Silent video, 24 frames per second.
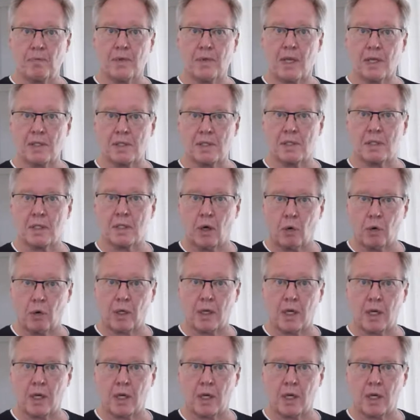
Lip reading: is go to